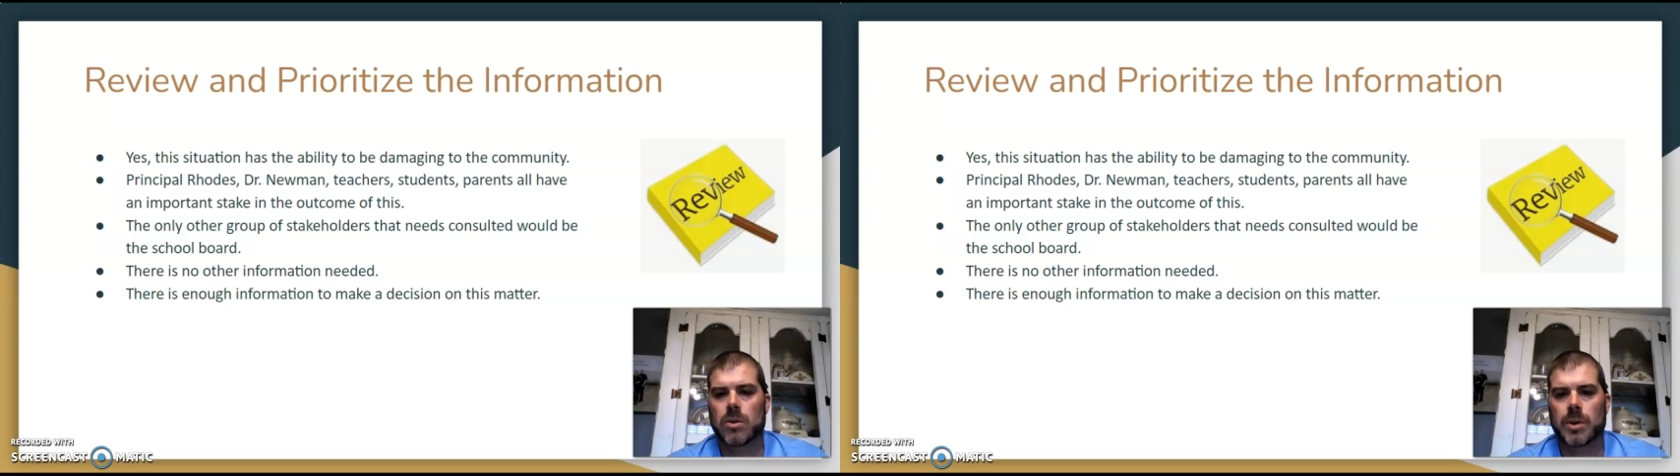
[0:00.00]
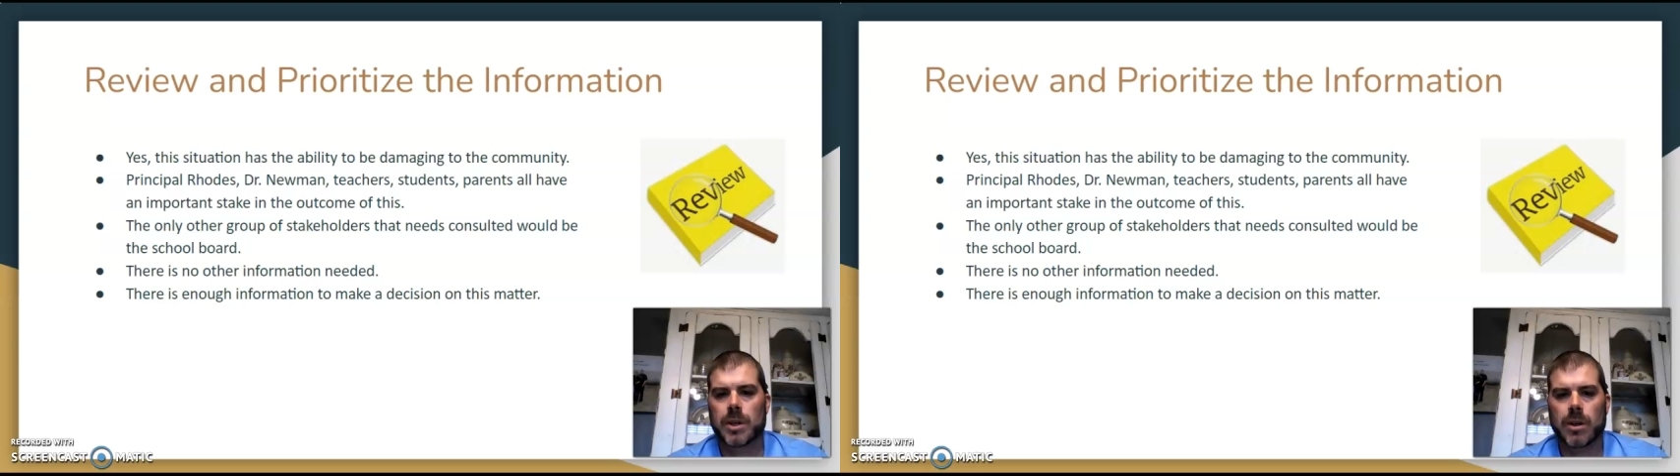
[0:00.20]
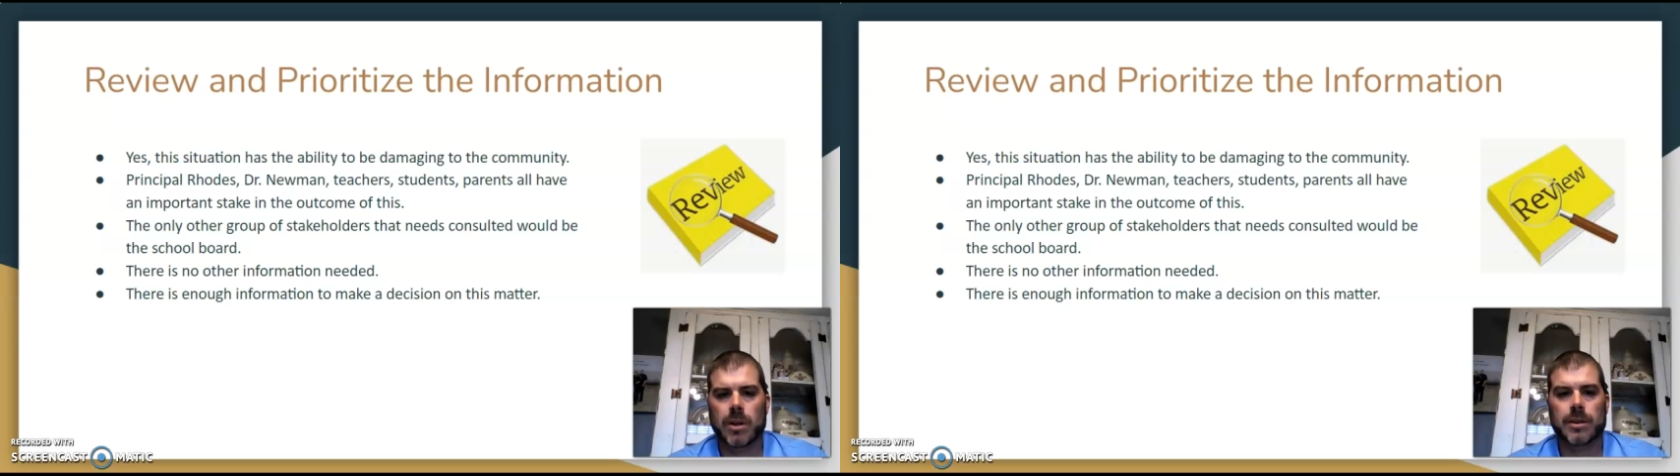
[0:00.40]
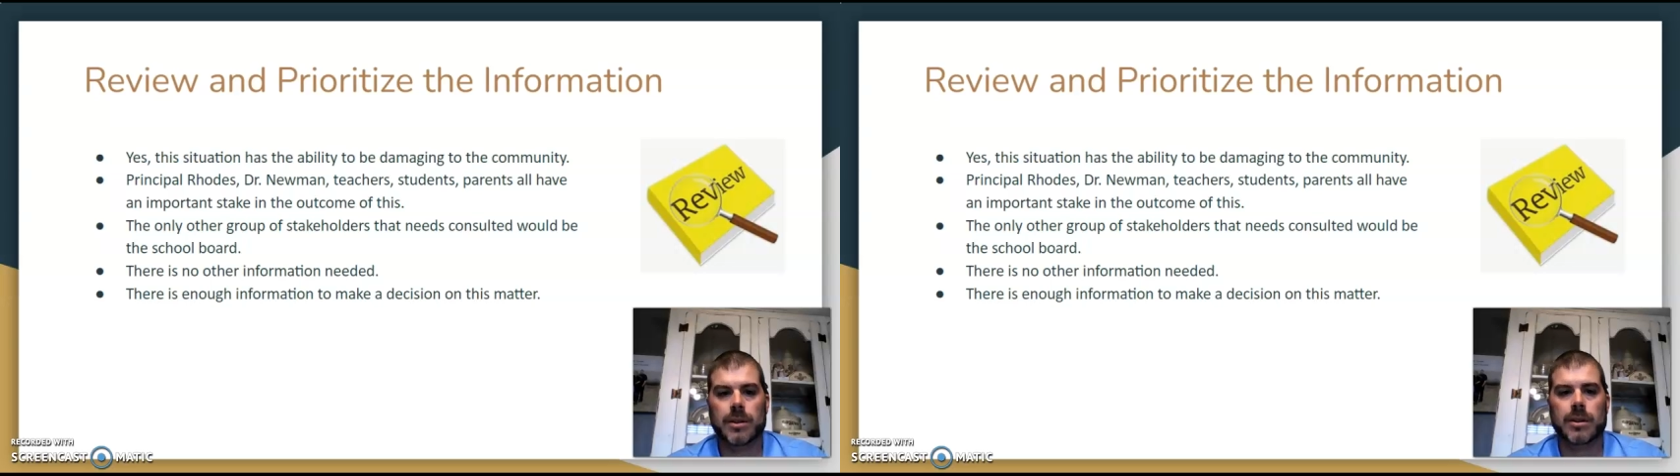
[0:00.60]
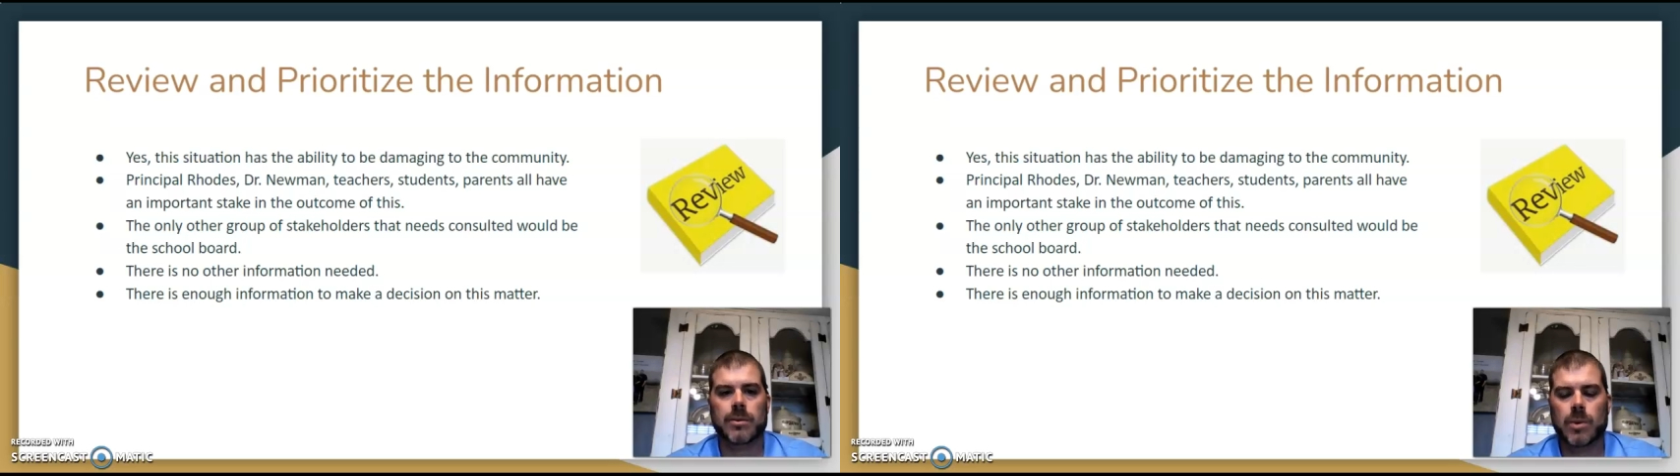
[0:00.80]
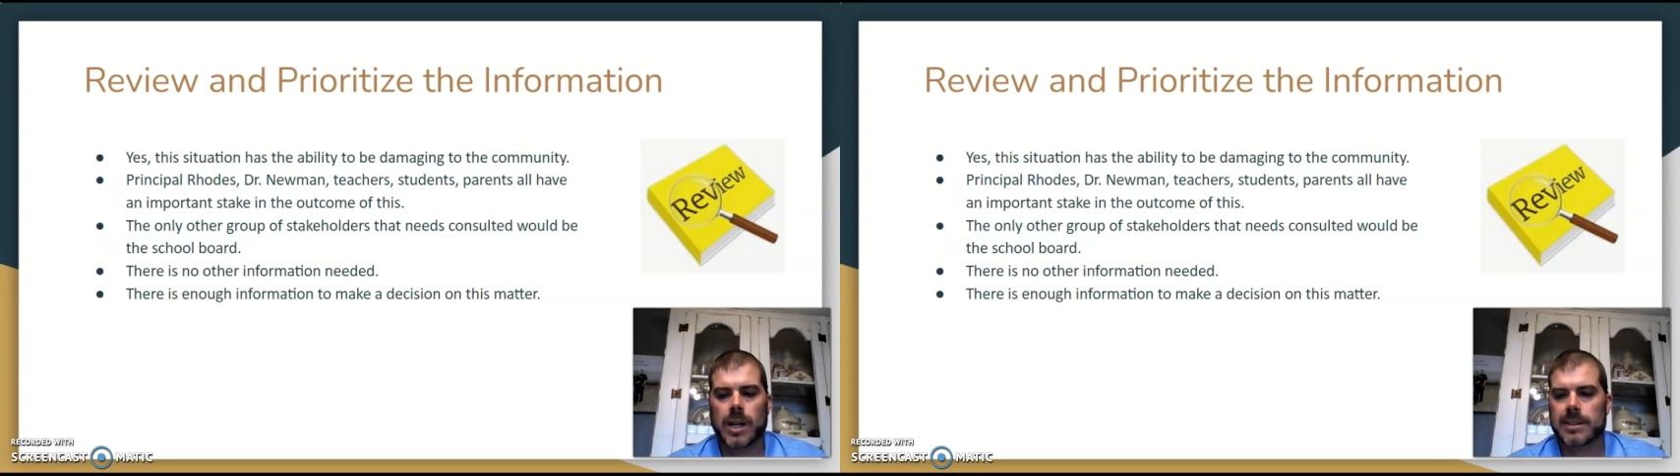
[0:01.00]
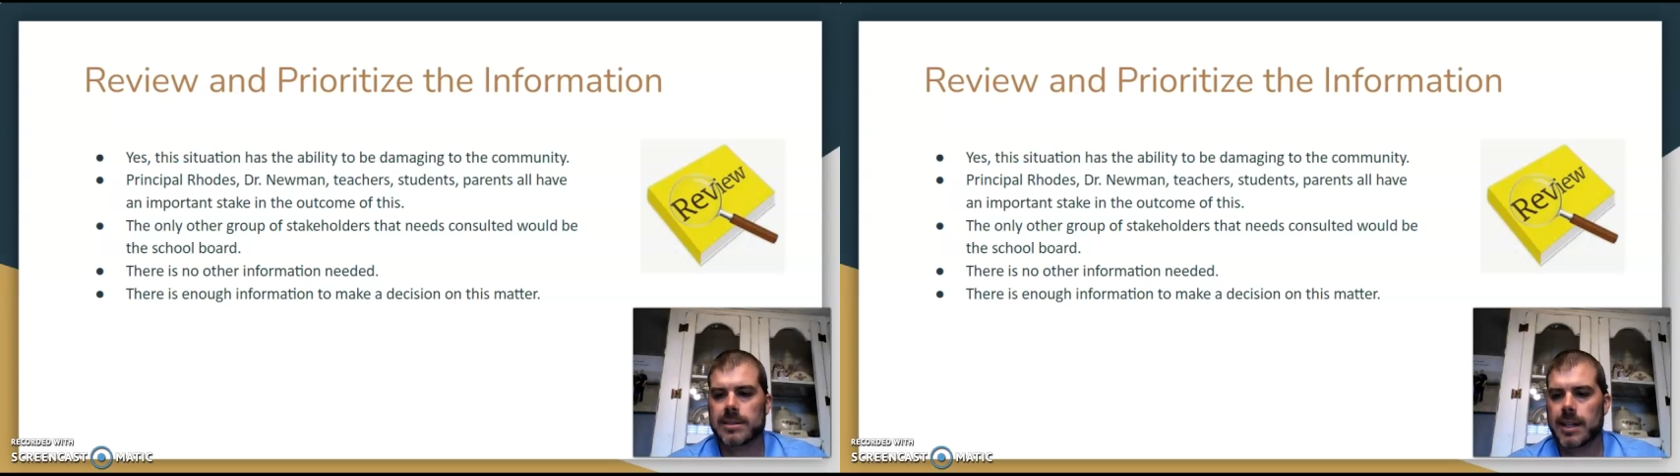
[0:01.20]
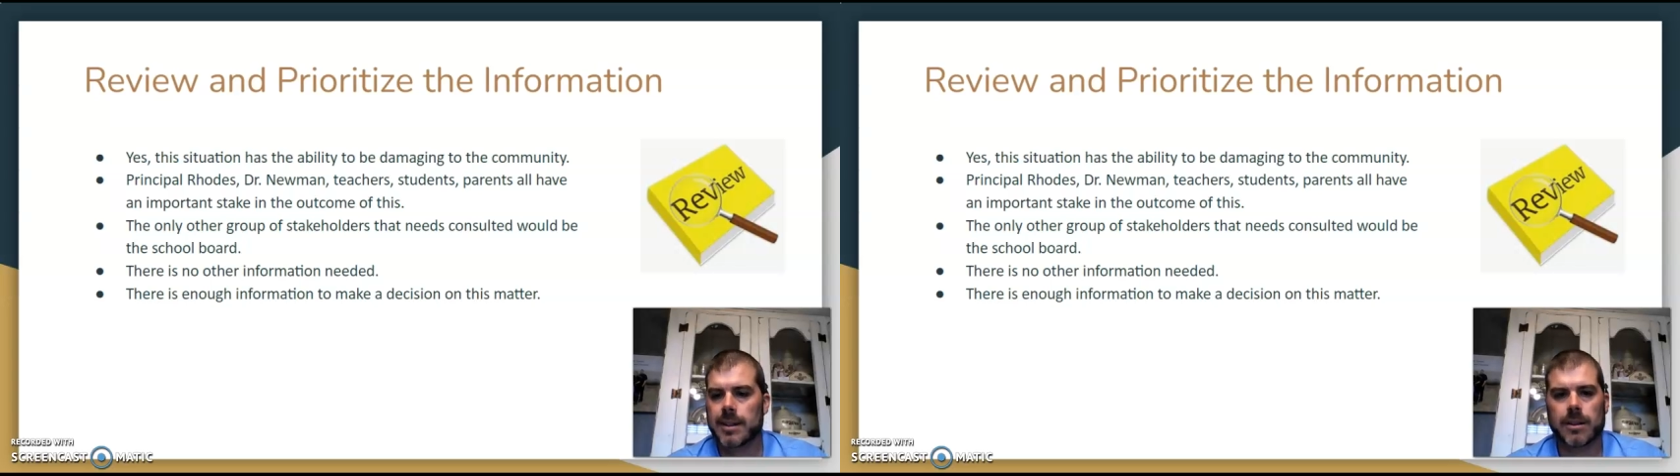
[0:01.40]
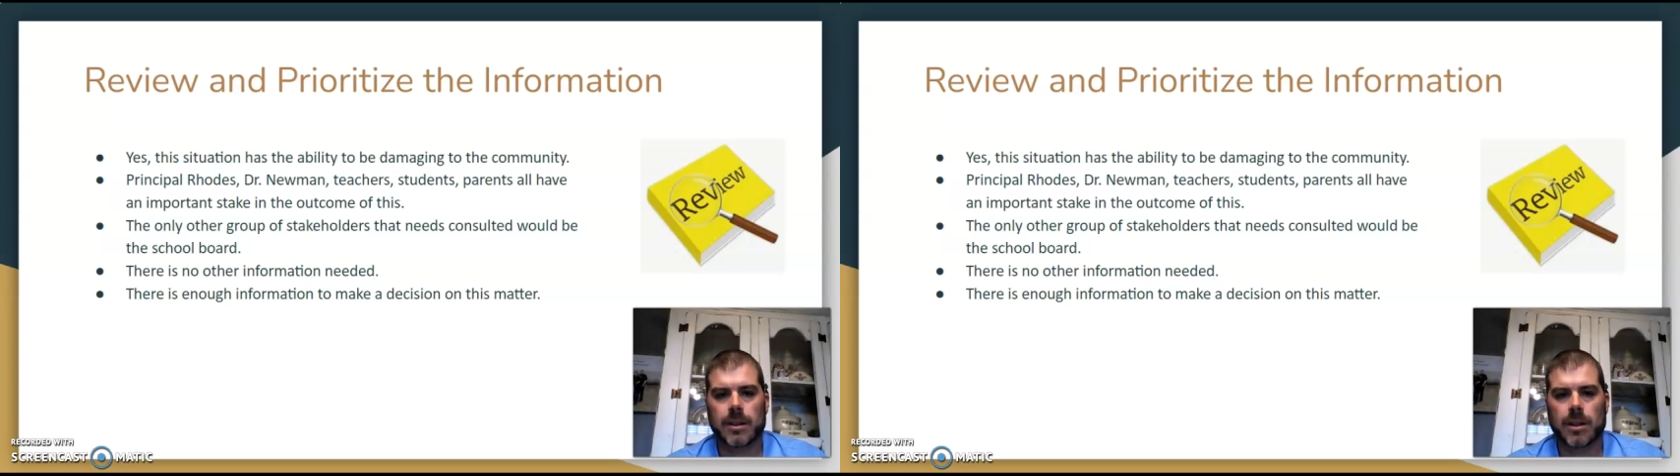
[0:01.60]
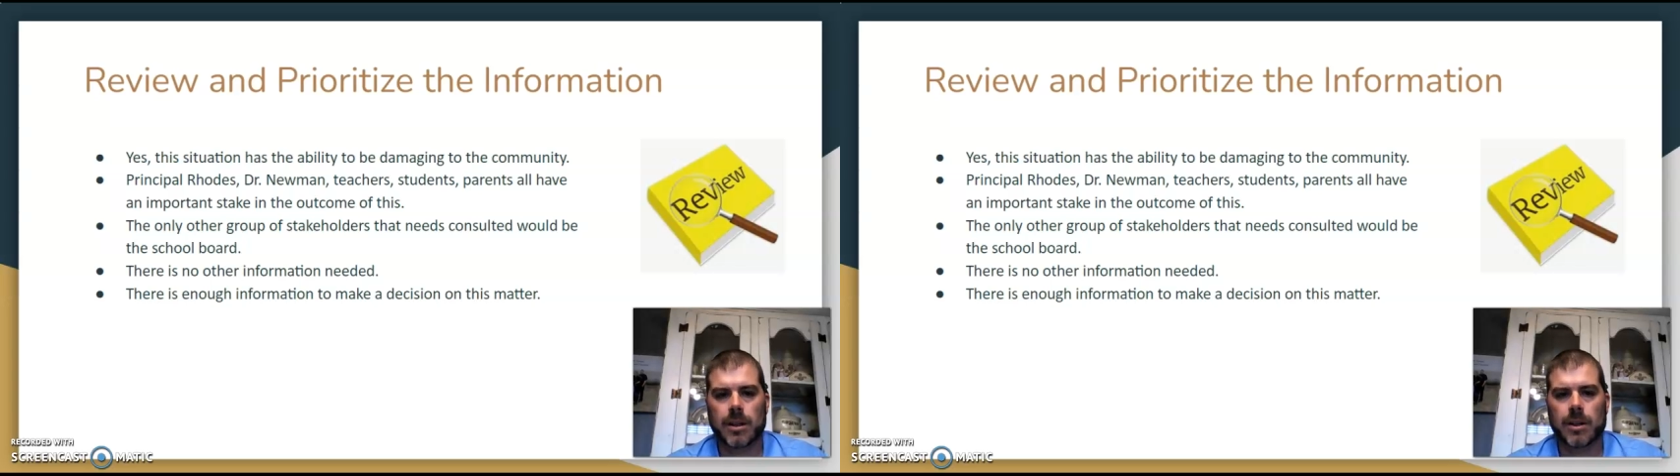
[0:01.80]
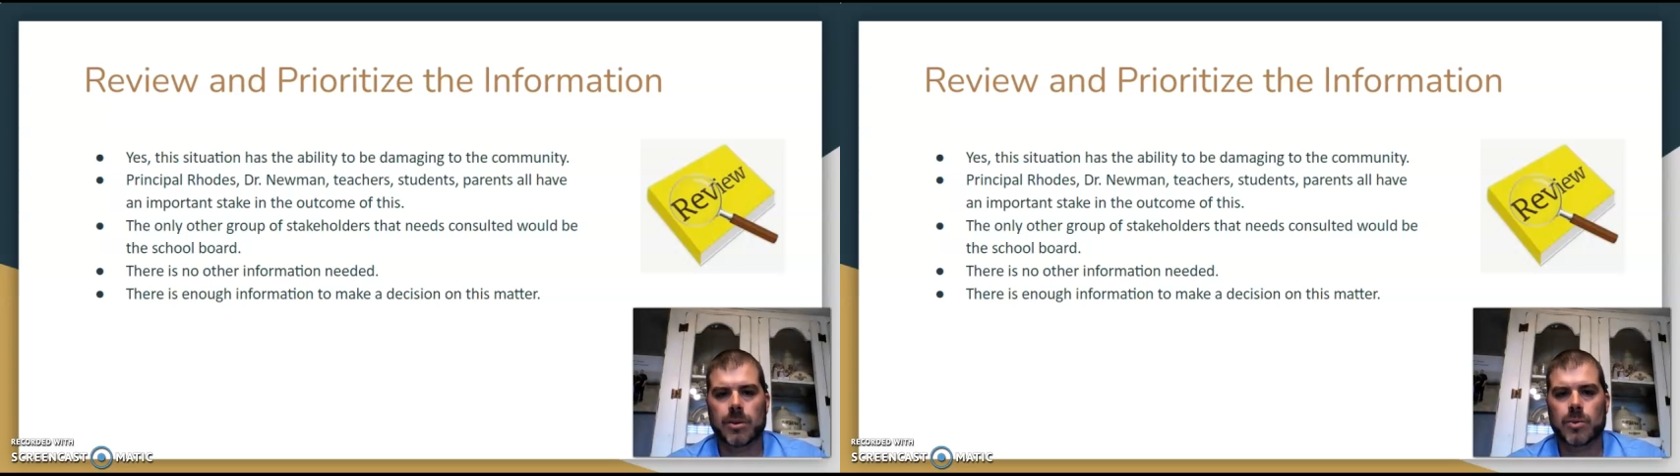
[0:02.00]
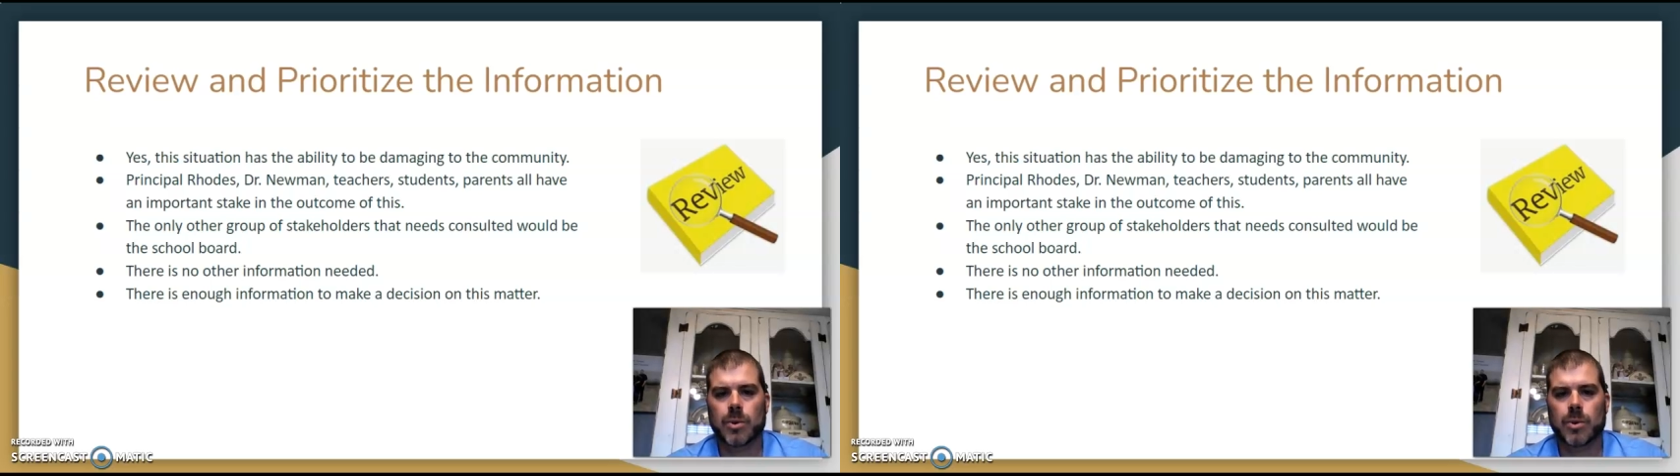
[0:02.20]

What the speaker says: we are on the right side of the law,